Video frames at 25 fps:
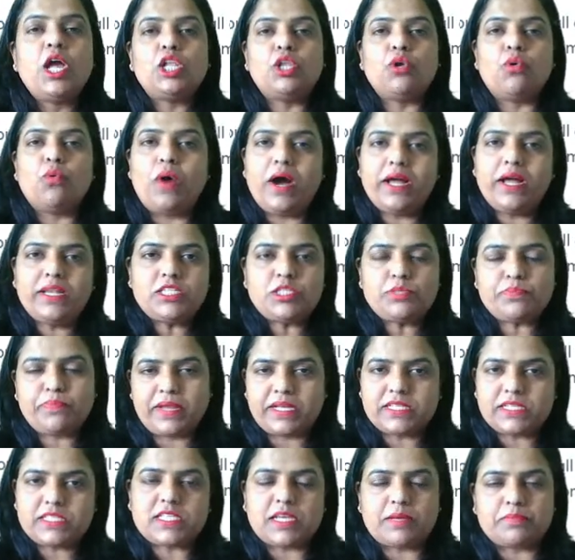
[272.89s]
The one is
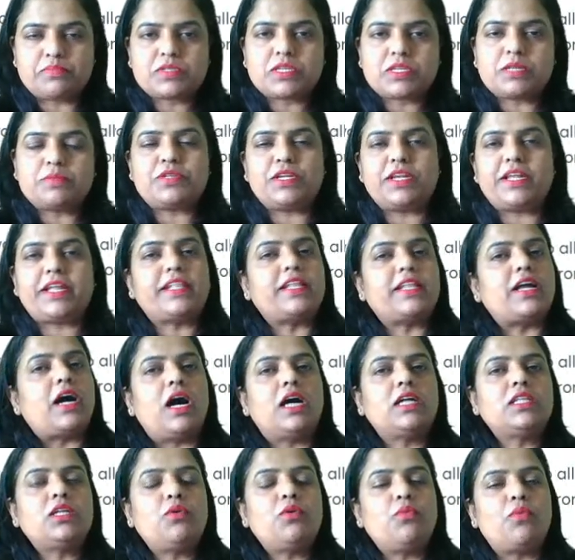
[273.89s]
plus subscription, and the
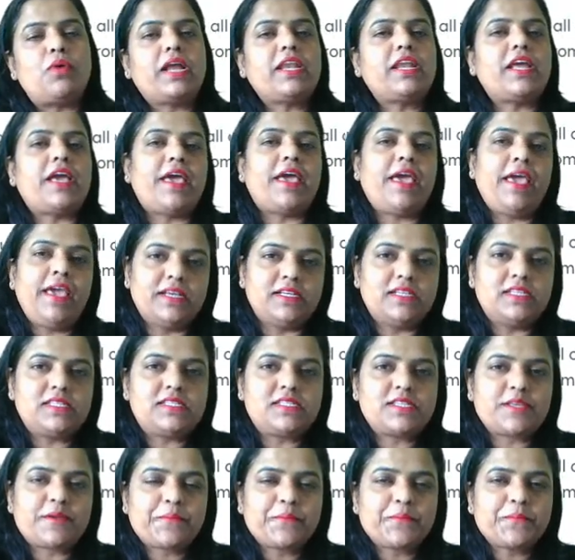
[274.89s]
other one
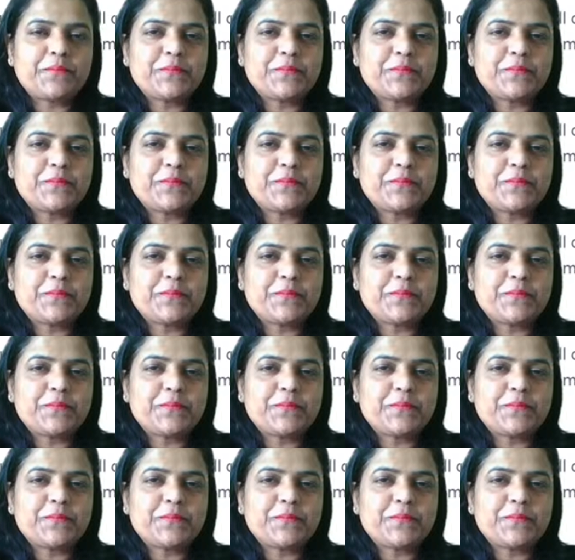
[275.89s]
is